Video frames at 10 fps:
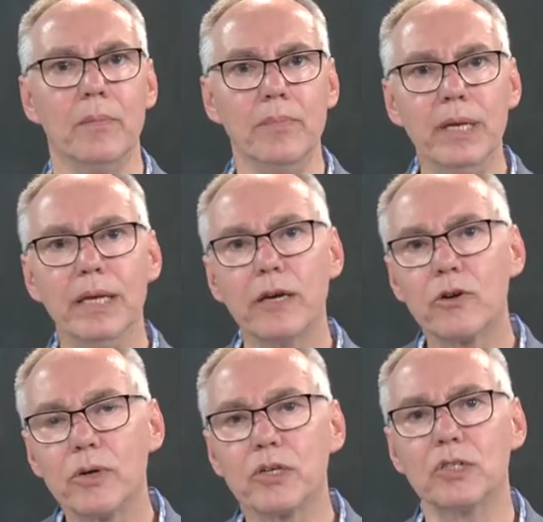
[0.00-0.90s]
Being a
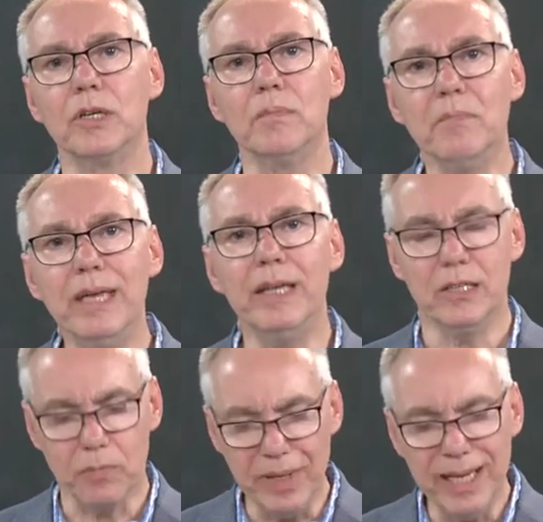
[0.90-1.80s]
Christian
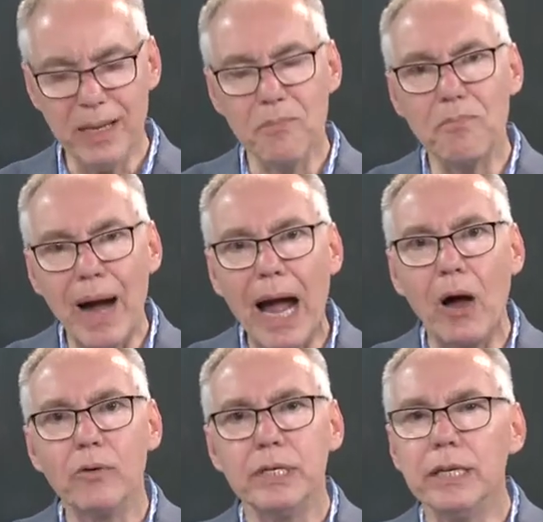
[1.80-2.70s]
means being
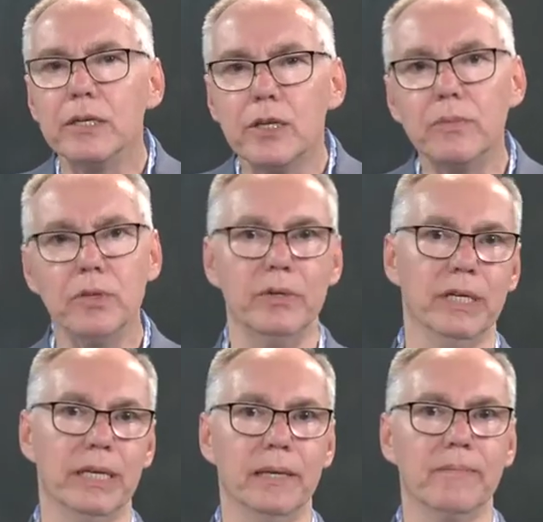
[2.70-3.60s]
bound in
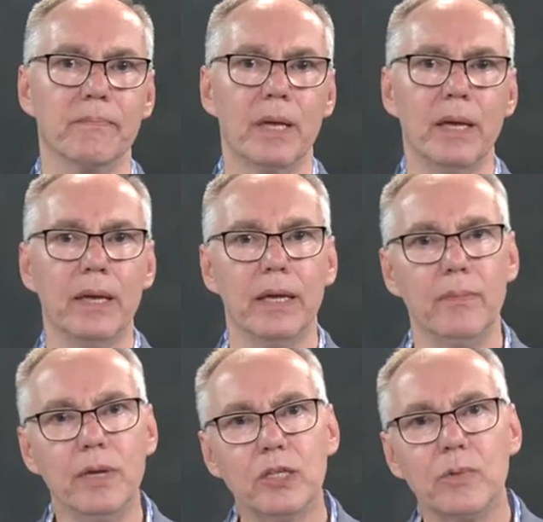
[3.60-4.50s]
community.
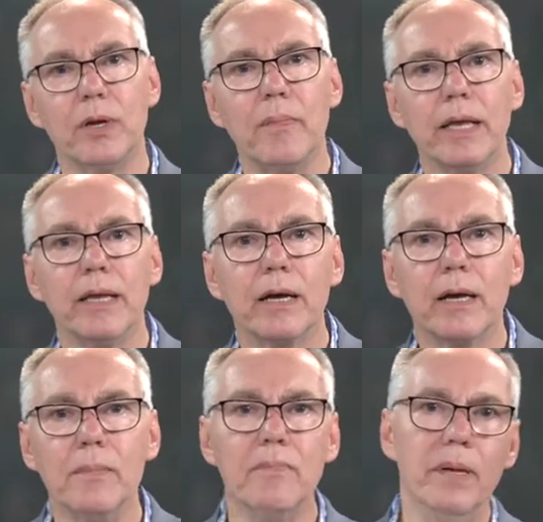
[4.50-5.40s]
It means we are making a
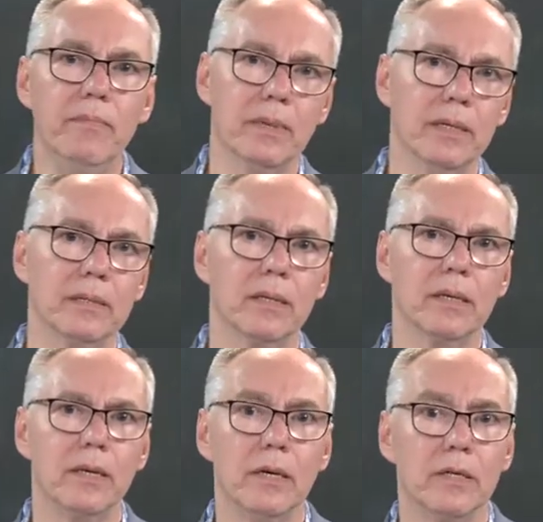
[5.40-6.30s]
commitment
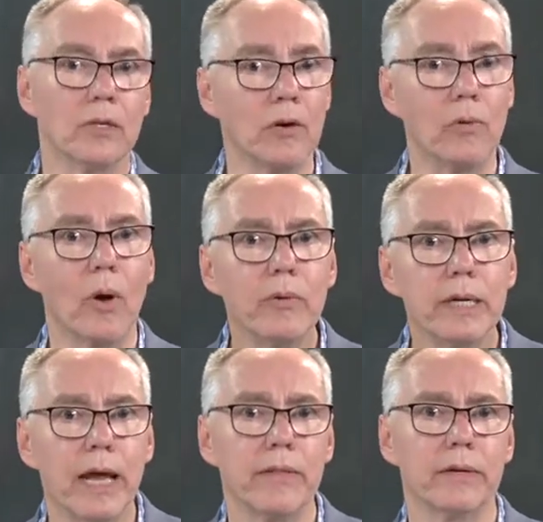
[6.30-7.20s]
to grow
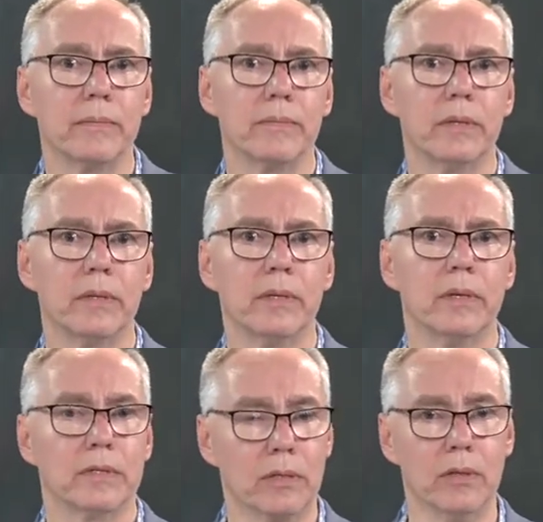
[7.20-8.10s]
together,
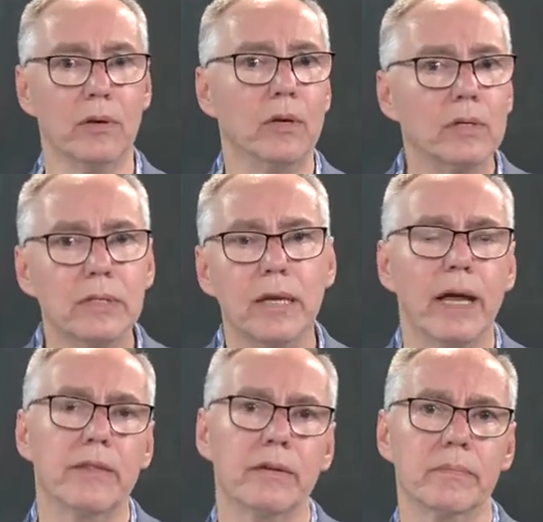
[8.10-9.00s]
to learn
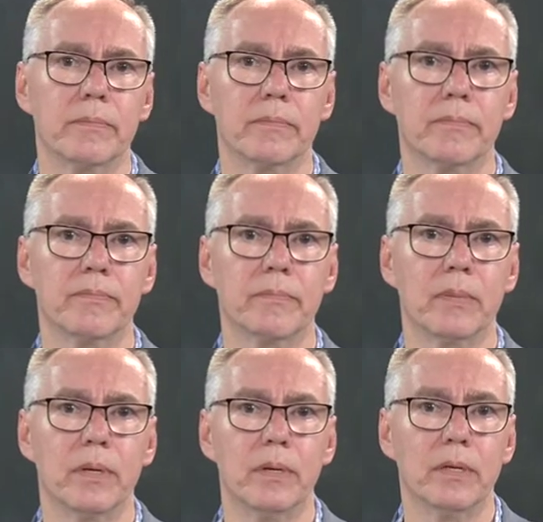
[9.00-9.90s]
together,
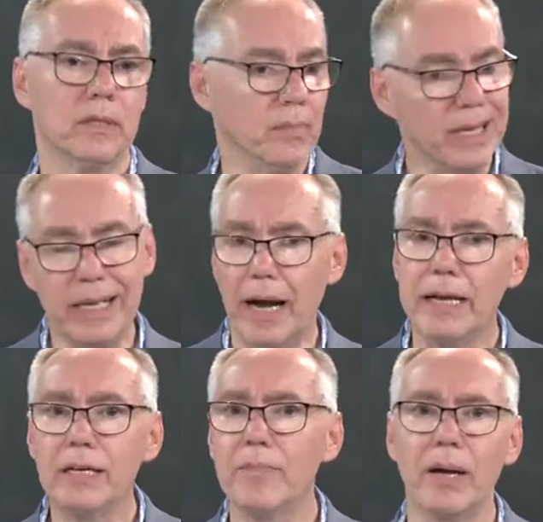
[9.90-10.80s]
to be
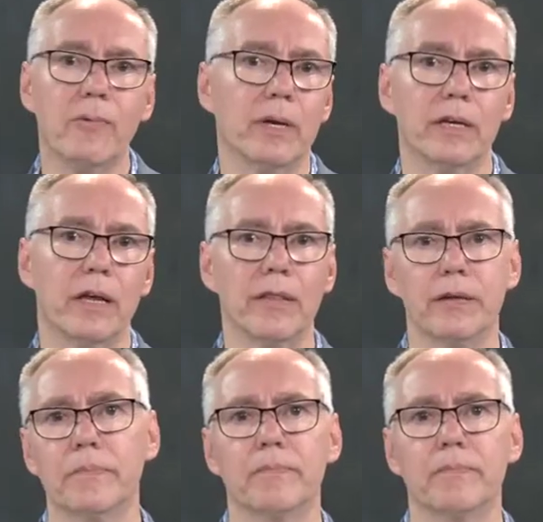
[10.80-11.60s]
guided by one another,